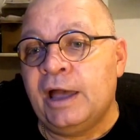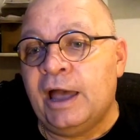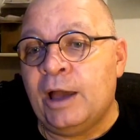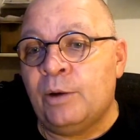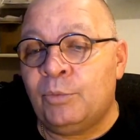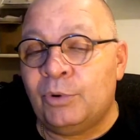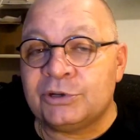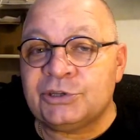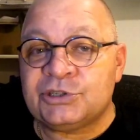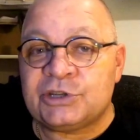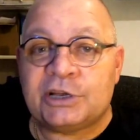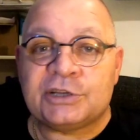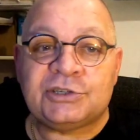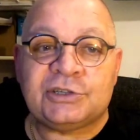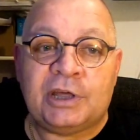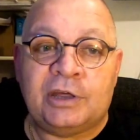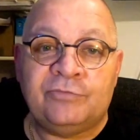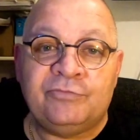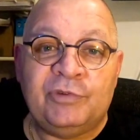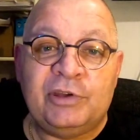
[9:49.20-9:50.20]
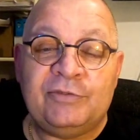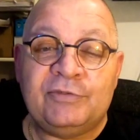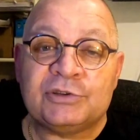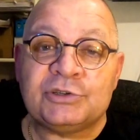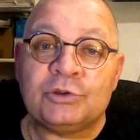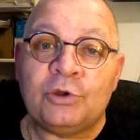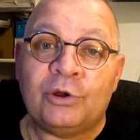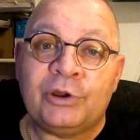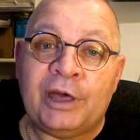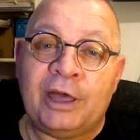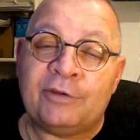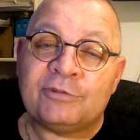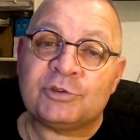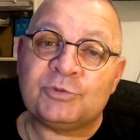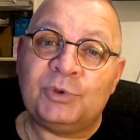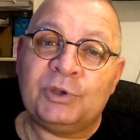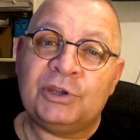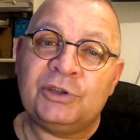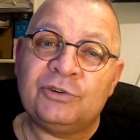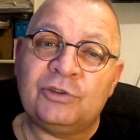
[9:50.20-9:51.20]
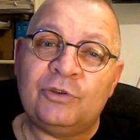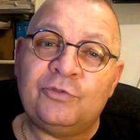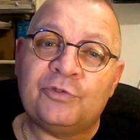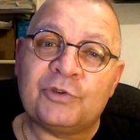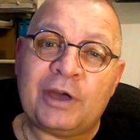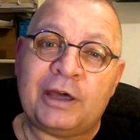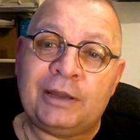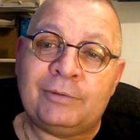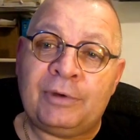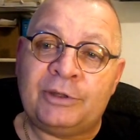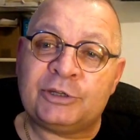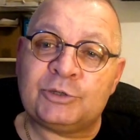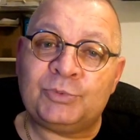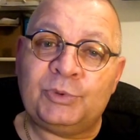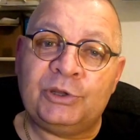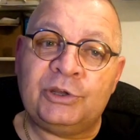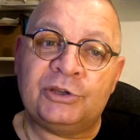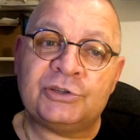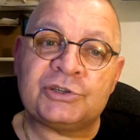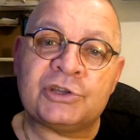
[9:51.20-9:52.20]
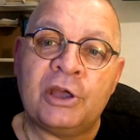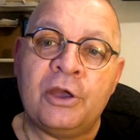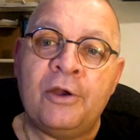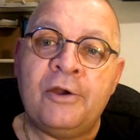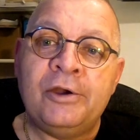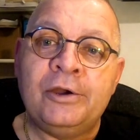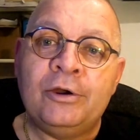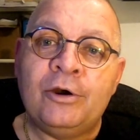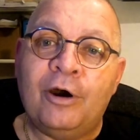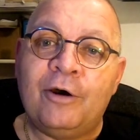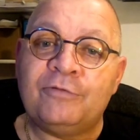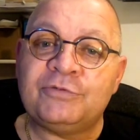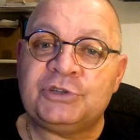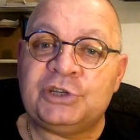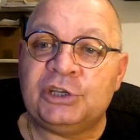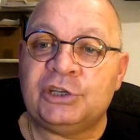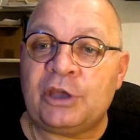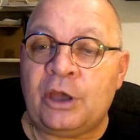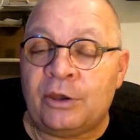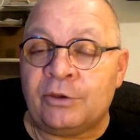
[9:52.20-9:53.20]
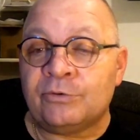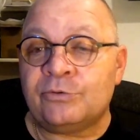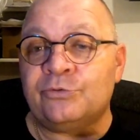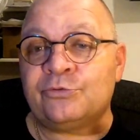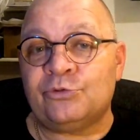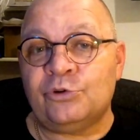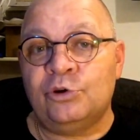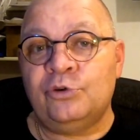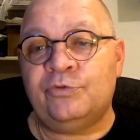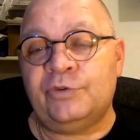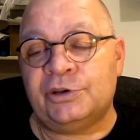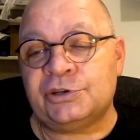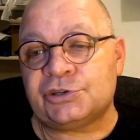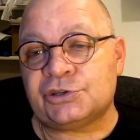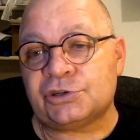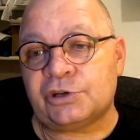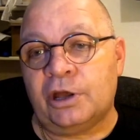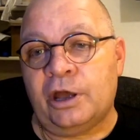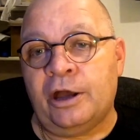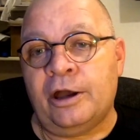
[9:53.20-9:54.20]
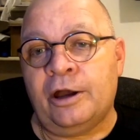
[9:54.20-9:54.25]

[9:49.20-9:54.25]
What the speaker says: And once that's done, really, there's not a lot else we can do for a couple of months, because obviously going through this